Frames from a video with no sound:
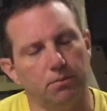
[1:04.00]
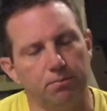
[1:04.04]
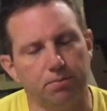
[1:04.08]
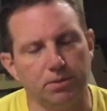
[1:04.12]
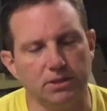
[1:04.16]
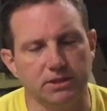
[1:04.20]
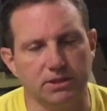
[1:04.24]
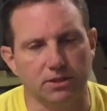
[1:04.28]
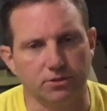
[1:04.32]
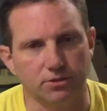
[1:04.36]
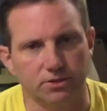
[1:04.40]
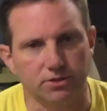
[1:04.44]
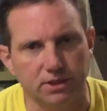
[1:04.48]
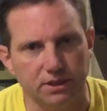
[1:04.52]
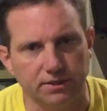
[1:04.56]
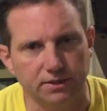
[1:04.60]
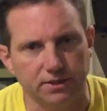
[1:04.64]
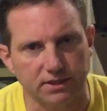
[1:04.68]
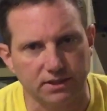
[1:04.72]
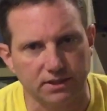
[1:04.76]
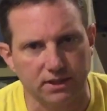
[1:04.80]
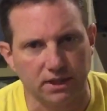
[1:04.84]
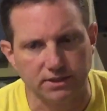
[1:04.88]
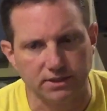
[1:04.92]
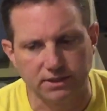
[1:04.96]
Please understand
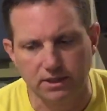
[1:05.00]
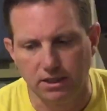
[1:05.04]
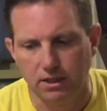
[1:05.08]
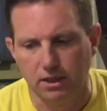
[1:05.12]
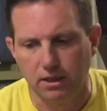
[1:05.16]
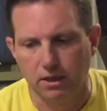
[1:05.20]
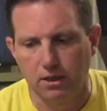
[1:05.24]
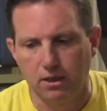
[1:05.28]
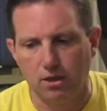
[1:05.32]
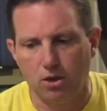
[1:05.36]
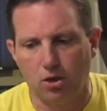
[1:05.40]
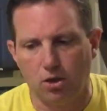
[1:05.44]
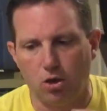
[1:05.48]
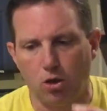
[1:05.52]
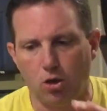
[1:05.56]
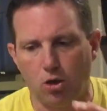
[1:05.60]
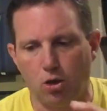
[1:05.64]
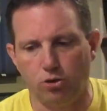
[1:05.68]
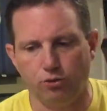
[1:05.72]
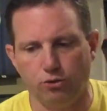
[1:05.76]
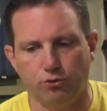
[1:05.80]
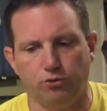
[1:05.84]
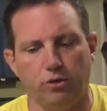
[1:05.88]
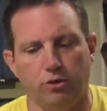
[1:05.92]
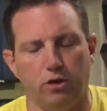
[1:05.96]
this, guys.
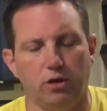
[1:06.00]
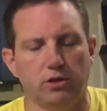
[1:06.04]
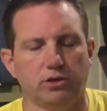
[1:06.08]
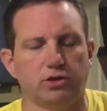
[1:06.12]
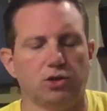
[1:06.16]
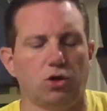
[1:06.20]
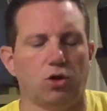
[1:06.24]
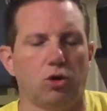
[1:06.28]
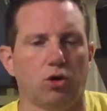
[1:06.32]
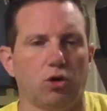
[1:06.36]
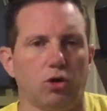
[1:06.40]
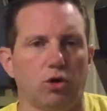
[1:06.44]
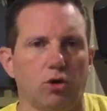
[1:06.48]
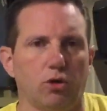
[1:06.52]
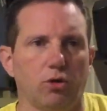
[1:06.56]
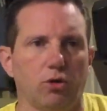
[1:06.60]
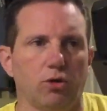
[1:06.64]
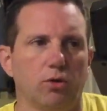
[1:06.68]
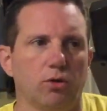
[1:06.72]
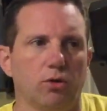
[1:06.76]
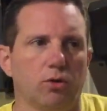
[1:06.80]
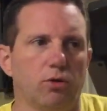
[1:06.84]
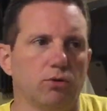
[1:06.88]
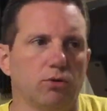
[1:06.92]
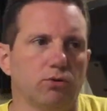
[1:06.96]
All drugs are
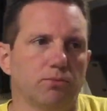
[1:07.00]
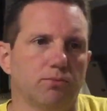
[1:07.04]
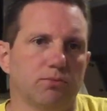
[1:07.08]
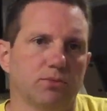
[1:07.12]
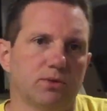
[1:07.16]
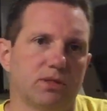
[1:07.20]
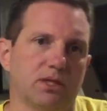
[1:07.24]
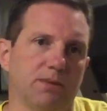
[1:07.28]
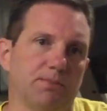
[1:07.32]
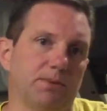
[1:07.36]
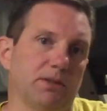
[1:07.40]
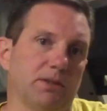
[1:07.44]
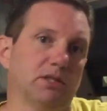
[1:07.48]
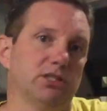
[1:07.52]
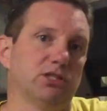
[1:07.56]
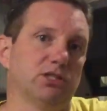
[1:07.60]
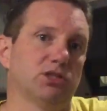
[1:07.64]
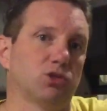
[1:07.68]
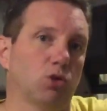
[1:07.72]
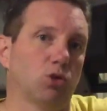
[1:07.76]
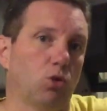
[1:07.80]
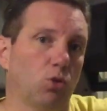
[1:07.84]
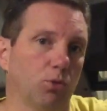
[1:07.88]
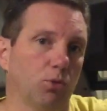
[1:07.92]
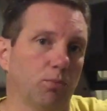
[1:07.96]
typically
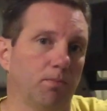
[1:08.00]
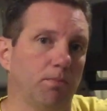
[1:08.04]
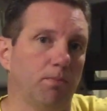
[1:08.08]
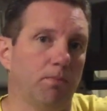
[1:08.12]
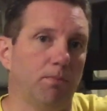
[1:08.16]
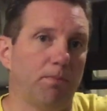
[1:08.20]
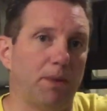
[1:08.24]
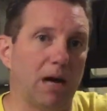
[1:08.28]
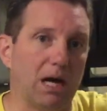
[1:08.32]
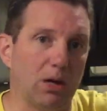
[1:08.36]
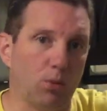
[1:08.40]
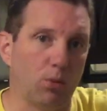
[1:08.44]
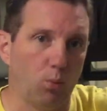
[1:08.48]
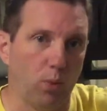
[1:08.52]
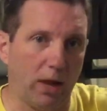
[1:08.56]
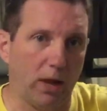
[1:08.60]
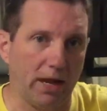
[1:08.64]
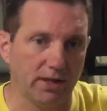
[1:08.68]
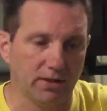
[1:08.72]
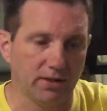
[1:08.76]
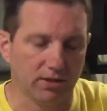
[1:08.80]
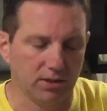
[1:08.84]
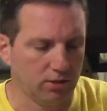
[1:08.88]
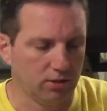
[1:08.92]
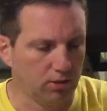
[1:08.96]
sold by
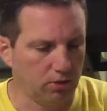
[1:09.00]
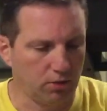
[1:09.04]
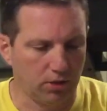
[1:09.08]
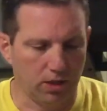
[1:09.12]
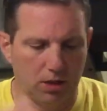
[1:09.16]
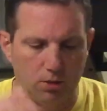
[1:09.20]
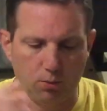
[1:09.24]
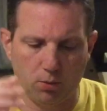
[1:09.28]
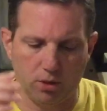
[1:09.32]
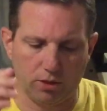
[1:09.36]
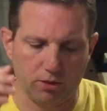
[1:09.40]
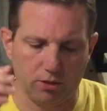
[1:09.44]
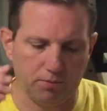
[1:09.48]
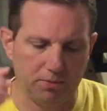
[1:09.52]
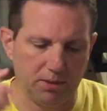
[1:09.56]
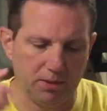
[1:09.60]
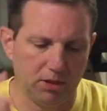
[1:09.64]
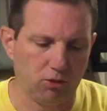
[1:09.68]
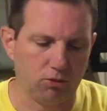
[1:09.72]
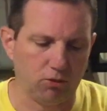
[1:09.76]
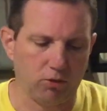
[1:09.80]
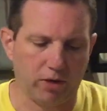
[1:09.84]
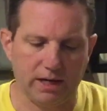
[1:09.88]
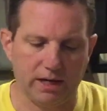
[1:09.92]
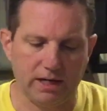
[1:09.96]
weight, okay? Whether it be
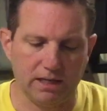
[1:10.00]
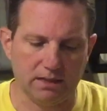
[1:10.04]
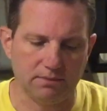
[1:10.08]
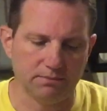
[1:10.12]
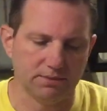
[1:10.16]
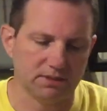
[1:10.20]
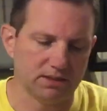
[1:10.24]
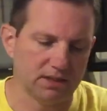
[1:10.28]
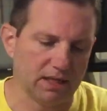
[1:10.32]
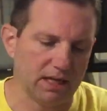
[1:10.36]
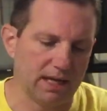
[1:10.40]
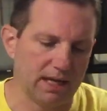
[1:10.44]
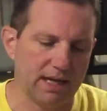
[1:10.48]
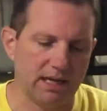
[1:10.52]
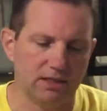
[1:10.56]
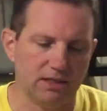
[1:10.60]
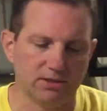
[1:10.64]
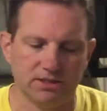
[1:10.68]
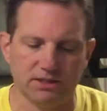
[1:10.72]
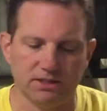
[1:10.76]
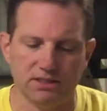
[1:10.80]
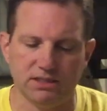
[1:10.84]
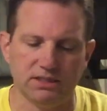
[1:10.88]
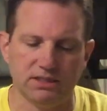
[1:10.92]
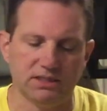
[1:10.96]
grams,
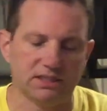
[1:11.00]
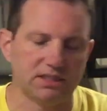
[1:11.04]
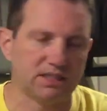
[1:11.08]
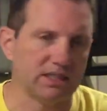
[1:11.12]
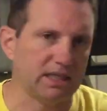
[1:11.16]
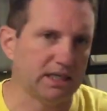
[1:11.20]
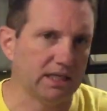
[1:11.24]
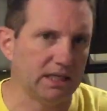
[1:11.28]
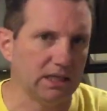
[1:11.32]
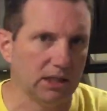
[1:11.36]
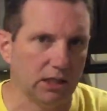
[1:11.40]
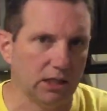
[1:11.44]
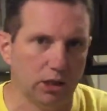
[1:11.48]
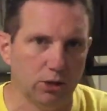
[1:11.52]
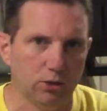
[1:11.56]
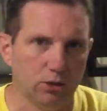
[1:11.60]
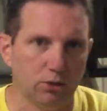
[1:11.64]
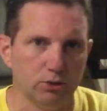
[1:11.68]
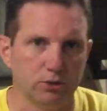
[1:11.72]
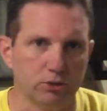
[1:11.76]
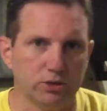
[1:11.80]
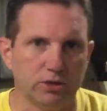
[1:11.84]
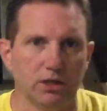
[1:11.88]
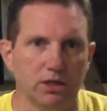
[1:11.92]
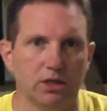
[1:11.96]
ounces,
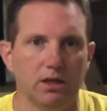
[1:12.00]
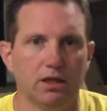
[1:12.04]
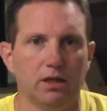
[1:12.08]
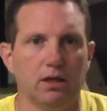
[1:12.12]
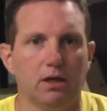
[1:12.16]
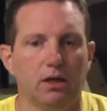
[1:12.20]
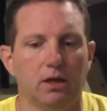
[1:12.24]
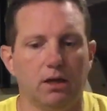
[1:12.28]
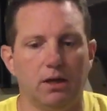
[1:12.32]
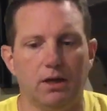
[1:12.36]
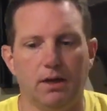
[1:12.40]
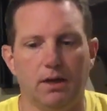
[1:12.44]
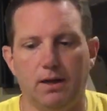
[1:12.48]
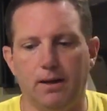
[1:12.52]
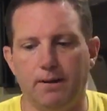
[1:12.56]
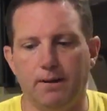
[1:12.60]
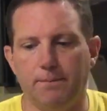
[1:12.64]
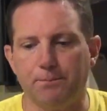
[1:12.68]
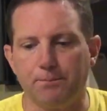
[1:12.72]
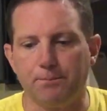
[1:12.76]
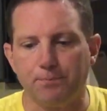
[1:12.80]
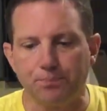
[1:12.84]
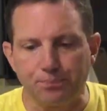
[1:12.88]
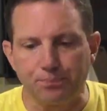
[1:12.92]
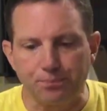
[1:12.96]
kilos.
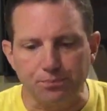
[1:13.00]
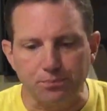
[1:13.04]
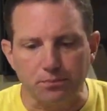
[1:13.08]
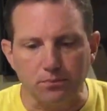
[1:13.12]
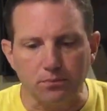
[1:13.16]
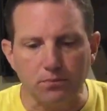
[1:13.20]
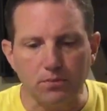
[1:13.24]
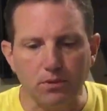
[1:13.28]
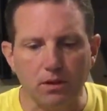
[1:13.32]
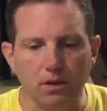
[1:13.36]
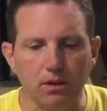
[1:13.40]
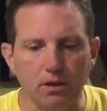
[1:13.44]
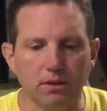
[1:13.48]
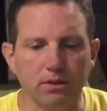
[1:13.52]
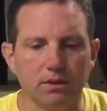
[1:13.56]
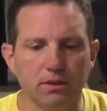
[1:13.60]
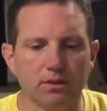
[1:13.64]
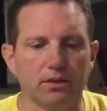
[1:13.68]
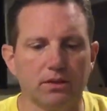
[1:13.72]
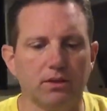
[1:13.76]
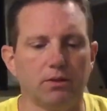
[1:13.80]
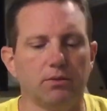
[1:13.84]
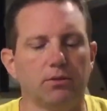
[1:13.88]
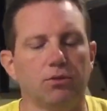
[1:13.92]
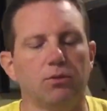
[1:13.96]

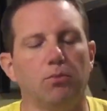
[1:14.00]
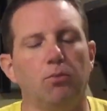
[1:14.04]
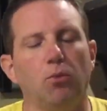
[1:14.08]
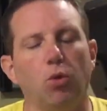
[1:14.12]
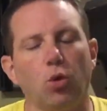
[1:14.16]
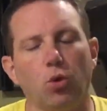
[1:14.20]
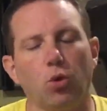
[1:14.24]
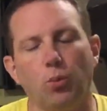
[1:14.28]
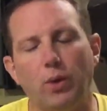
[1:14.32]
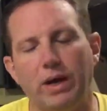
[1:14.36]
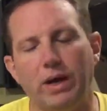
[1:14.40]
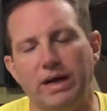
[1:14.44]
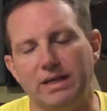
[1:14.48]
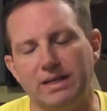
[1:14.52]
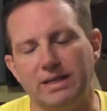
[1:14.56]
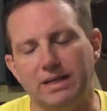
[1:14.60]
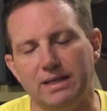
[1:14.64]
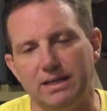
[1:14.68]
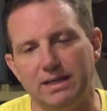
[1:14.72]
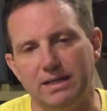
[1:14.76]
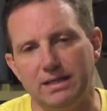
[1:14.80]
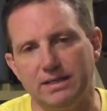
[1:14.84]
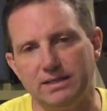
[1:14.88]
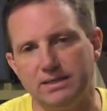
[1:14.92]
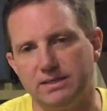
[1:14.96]
The more weight
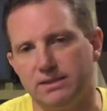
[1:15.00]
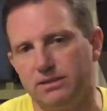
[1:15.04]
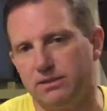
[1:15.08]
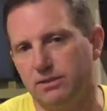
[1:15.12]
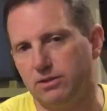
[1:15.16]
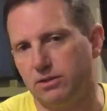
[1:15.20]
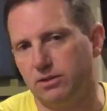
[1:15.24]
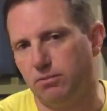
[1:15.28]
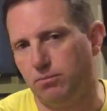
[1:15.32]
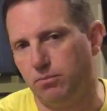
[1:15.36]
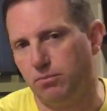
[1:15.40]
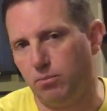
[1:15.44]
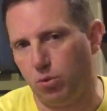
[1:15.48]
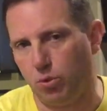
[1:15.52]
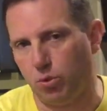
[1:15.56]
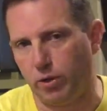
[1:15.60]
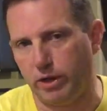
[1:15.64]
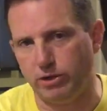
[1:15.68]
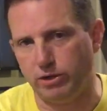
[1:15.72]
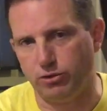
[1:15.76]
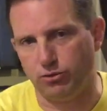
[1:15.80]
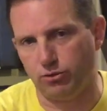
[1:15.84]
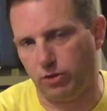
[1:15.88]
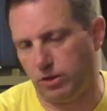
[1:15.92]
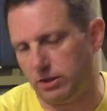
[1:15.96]
it is, the more
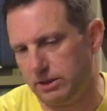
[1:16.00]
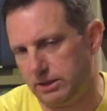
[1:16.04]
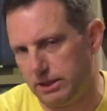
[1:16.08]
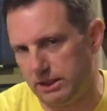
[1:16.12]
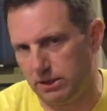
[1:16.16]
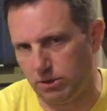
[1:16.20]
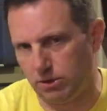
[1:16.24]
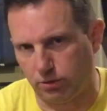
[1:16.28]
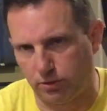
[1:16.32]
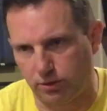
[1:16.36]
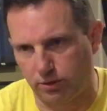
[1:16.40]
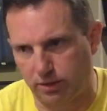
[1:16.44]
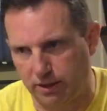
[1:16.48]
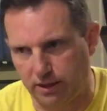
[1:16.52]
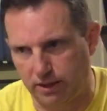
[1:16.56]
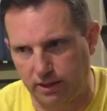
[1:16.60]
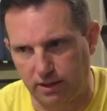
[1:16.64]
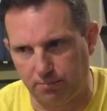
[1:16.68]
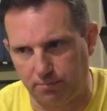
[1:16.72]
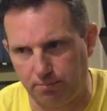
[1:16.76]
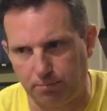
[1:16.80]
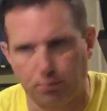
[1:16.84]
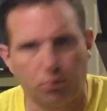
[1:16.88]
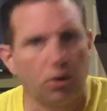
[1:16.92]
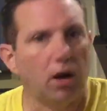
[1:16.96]
a drug dealer
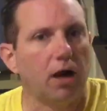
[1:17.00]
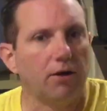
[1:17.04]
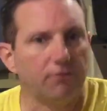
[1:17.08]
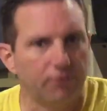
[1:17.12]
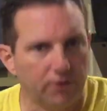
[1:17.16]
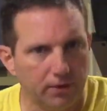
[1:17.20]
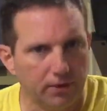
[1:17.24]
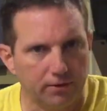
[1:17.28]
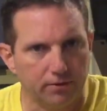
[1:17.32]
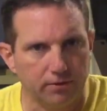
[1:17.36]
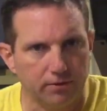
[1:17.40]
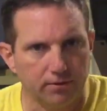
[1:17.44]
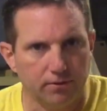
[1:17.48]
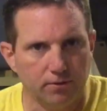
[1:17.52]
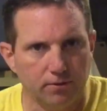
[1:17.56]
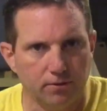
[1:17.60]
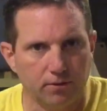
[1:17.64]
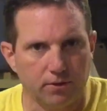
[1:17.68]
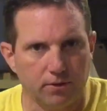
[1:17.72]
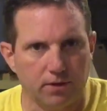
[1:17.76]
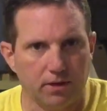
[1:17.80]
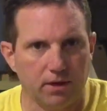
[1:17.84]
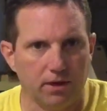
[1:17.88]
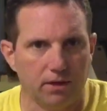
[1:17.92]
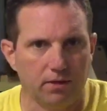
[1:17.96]
can profit,
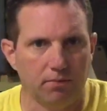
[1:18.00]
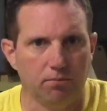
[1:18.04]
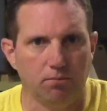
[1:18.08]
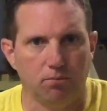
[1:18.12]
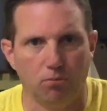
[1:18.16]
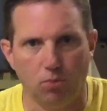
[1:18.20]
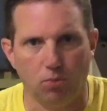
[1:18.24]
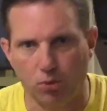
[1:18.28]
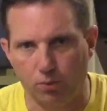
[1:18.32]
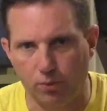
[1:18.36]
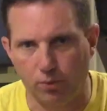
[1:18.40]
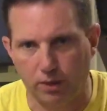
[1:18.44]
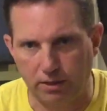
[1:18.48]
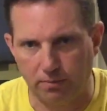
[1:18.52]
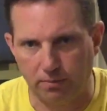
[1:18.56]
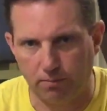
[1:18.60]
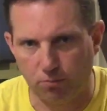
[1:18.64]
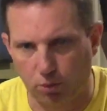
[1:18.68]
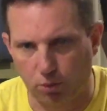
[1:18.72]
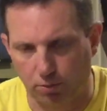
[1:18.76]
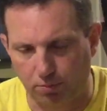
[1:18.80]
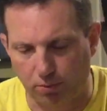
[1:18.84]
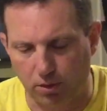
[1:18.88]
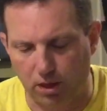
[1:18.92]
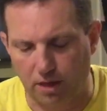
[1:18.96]
okay? More weight,
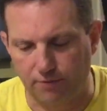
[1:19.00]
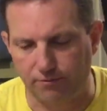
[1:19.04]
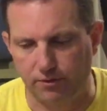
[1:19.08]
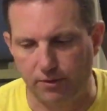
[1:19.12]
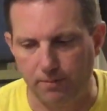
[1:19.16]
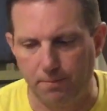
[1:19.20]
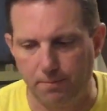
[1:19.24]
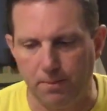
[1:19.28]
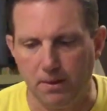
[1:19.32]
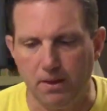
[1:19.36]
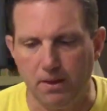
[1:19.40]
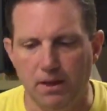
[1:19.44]
more profit.